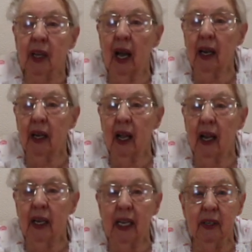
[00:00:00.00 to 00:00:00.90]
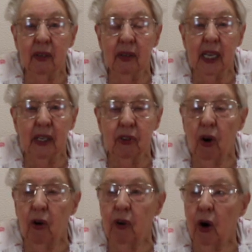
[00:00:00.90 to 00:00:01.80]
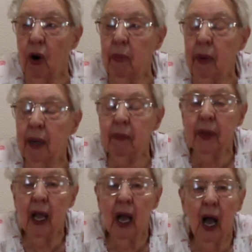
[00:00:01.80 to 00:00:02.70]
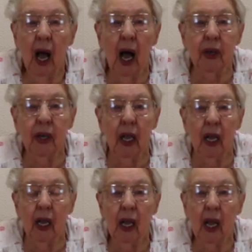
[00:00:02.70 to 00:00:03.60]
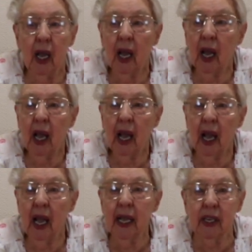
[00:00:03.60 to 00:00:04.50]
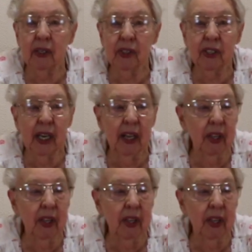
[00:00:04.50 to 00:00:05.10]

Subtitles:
And they drove home, and he could see